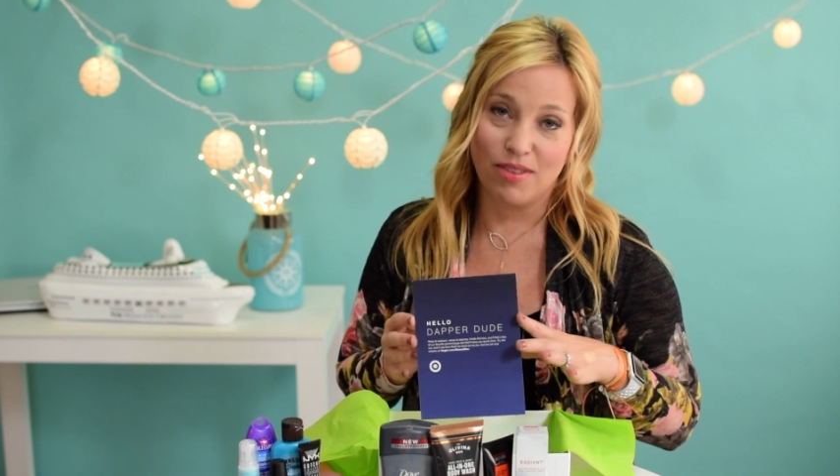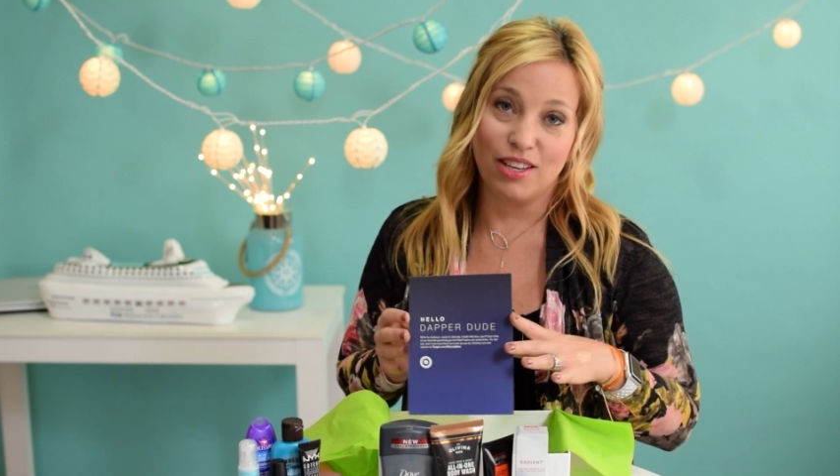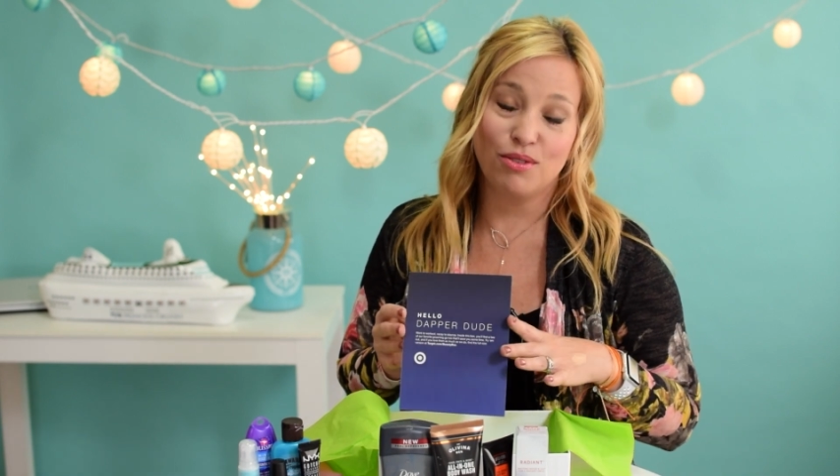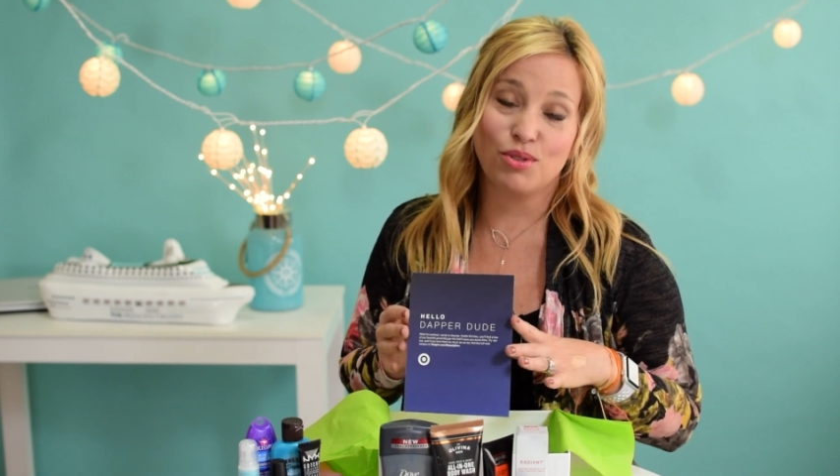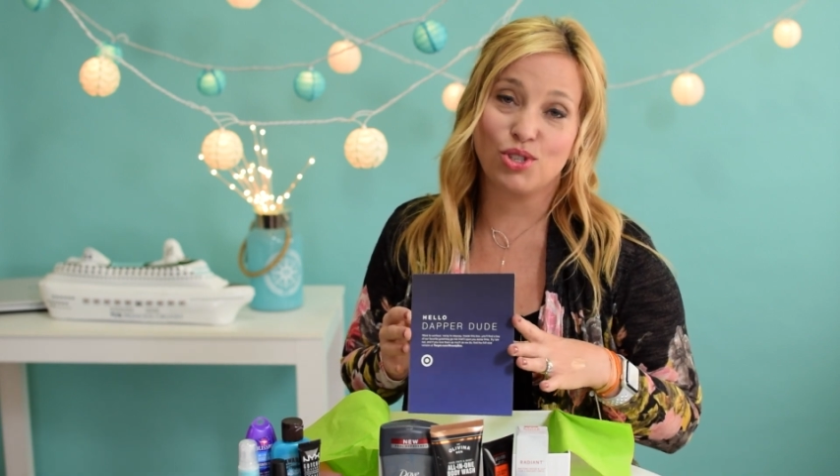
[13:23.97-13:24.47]

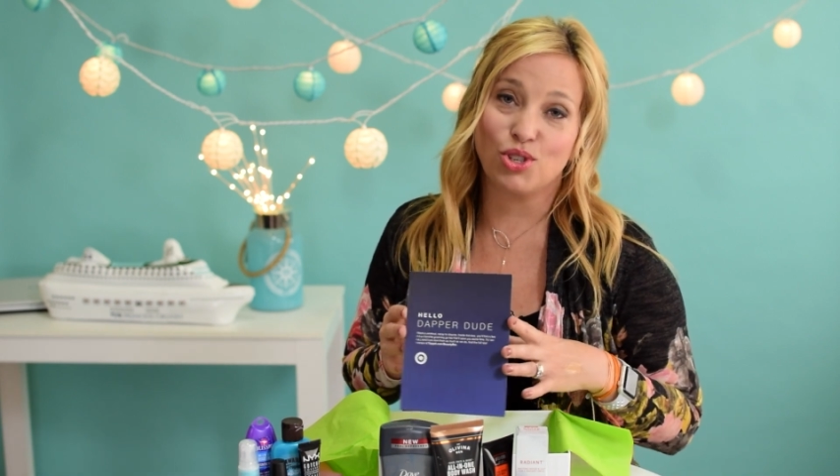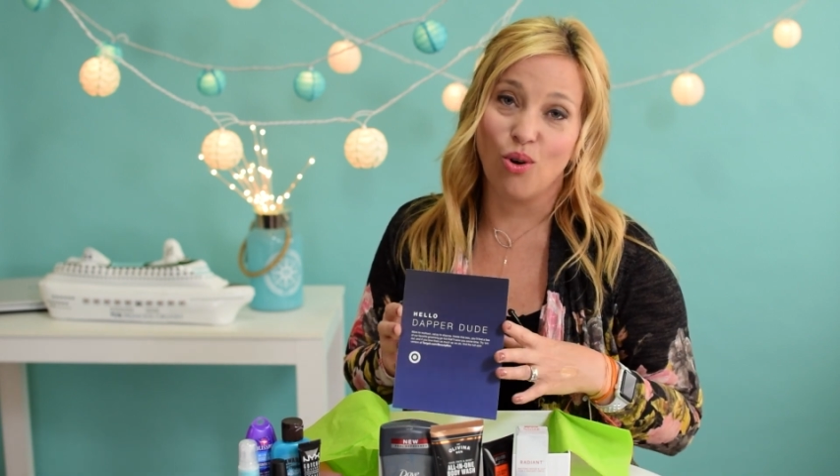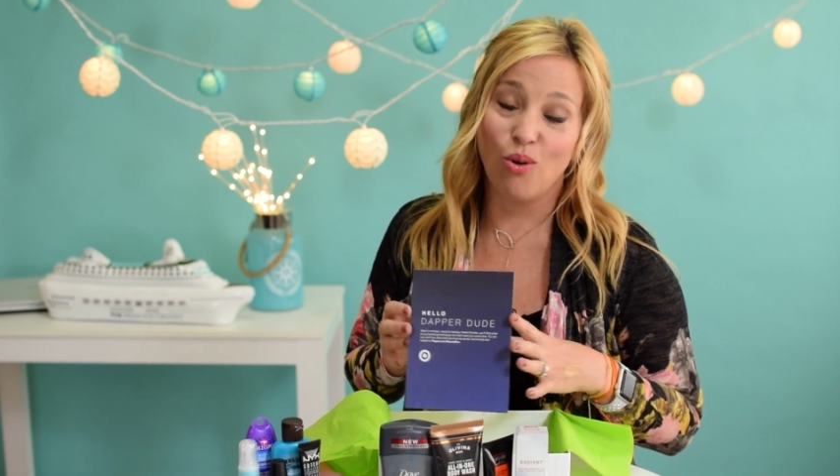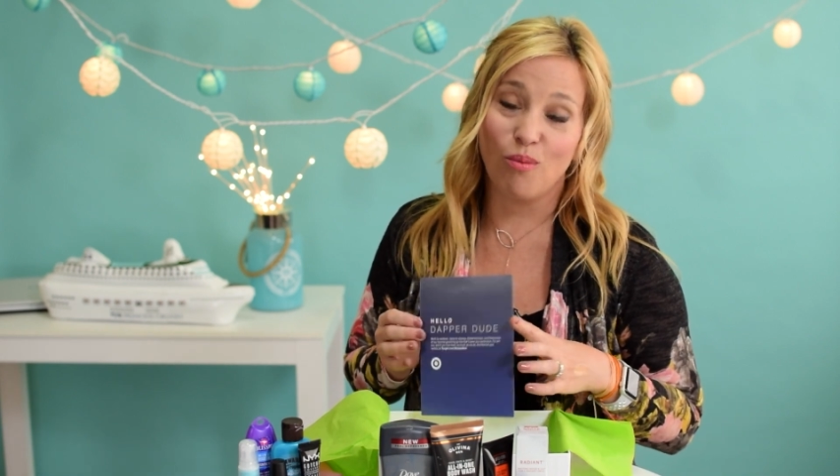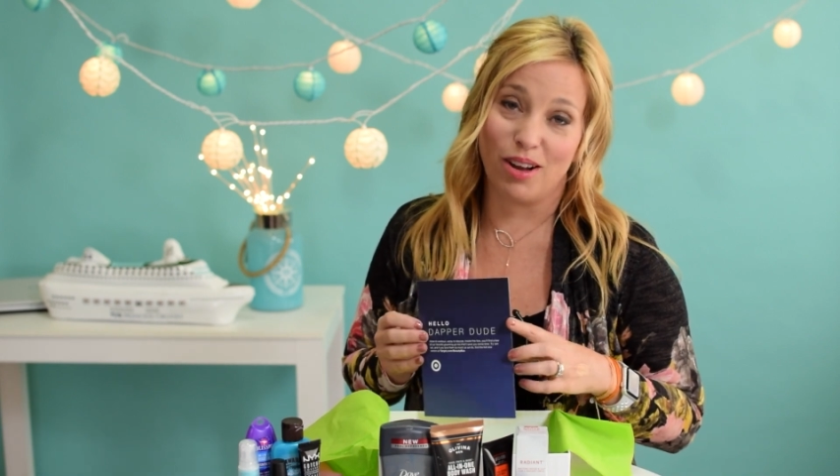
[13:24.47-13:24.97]
Thank you
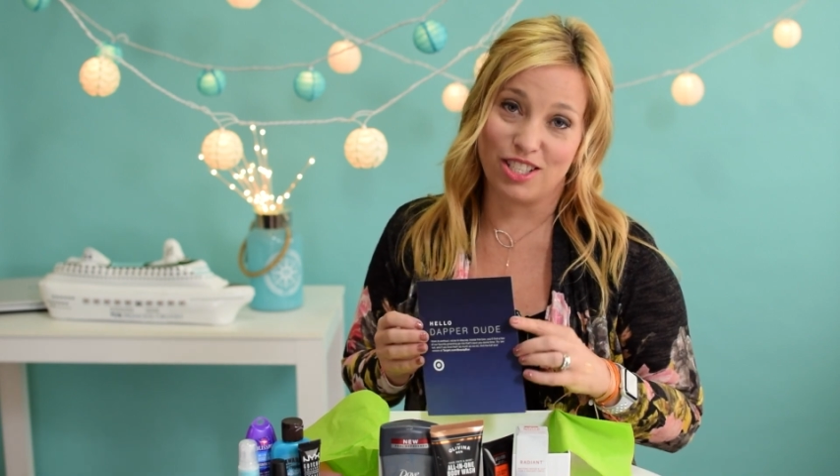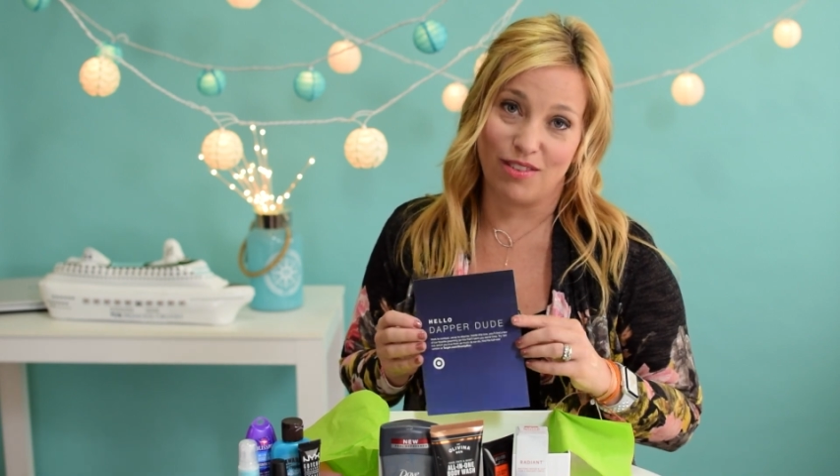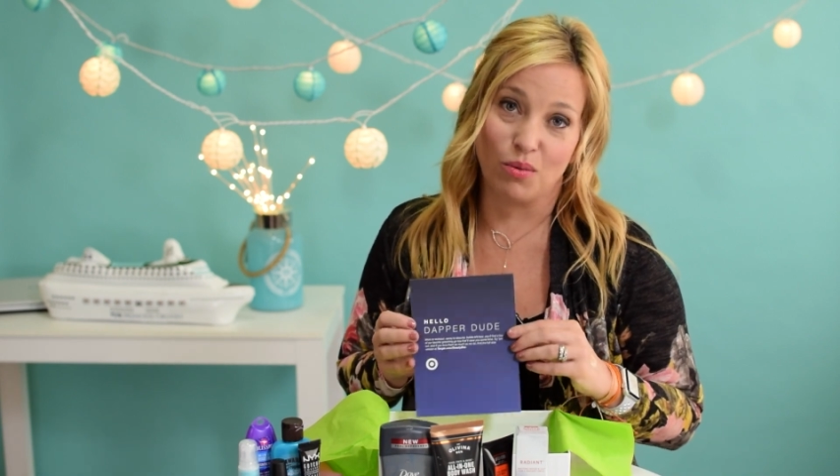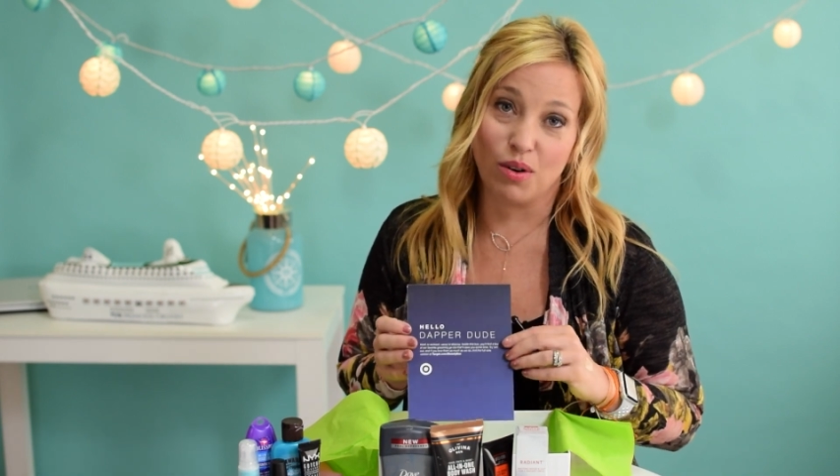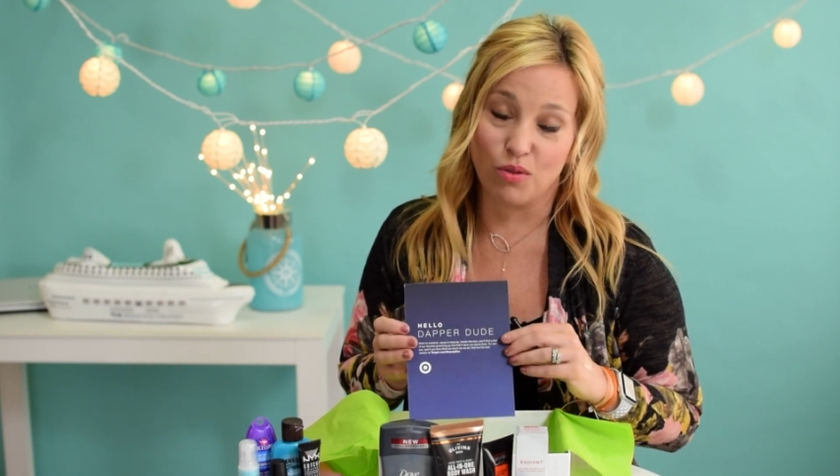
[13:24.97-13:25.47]
so much
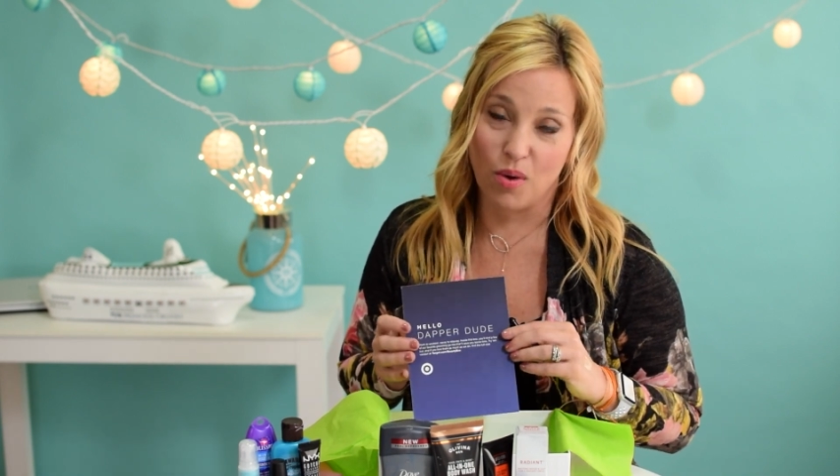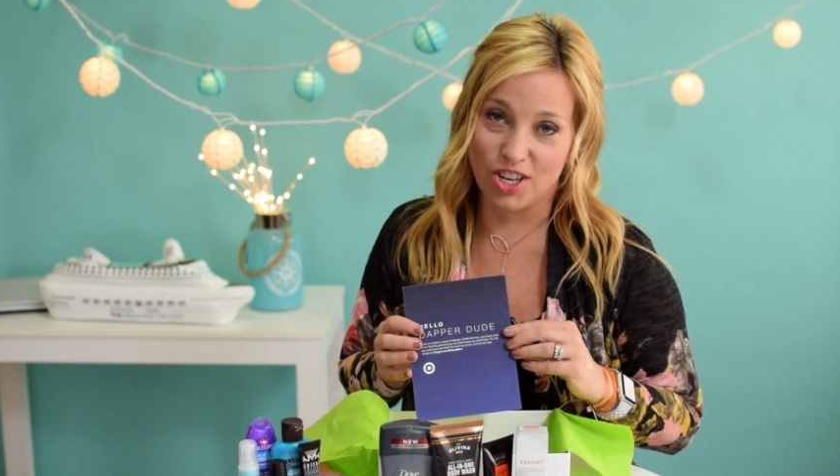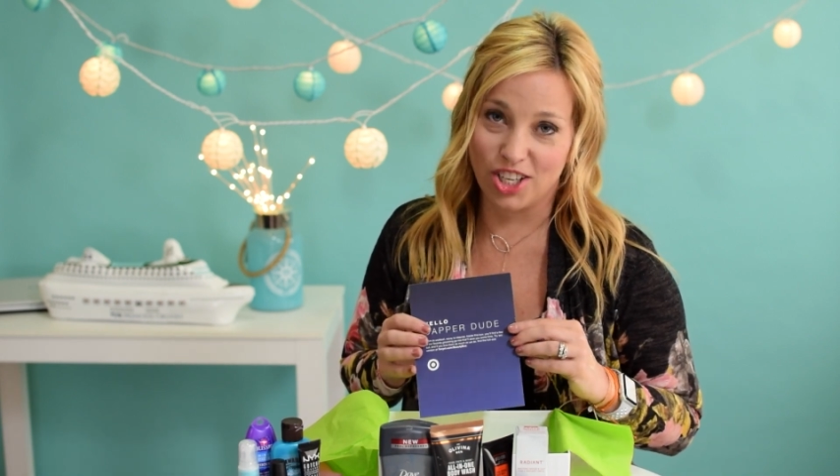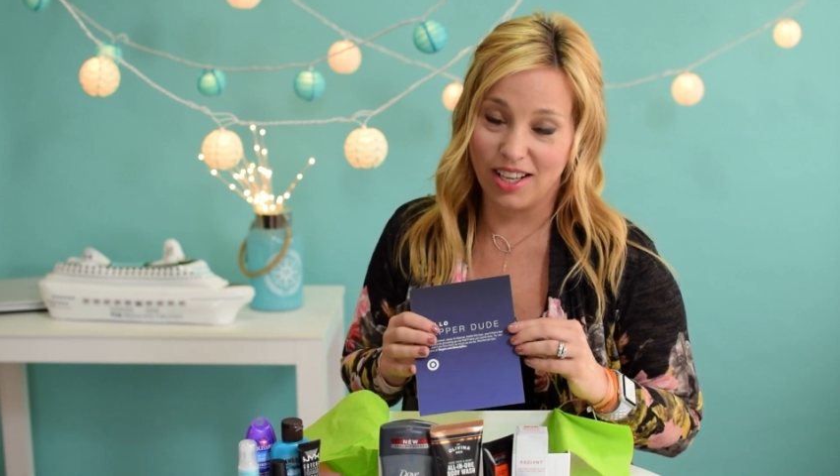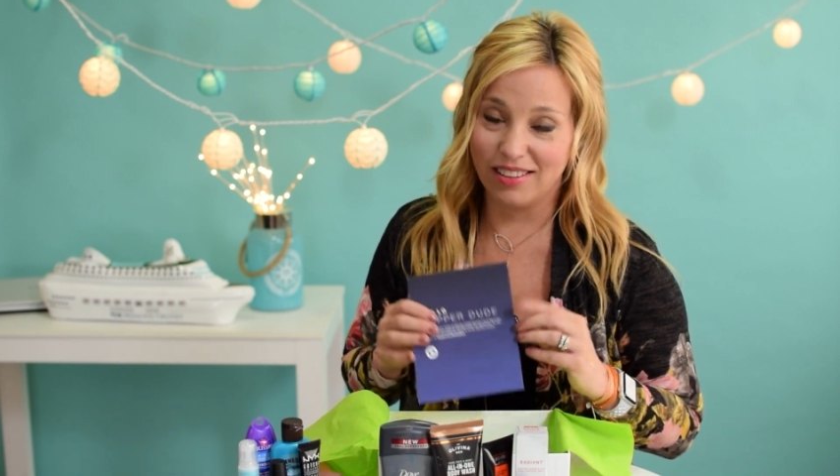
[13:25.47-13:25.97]
everyone for watching.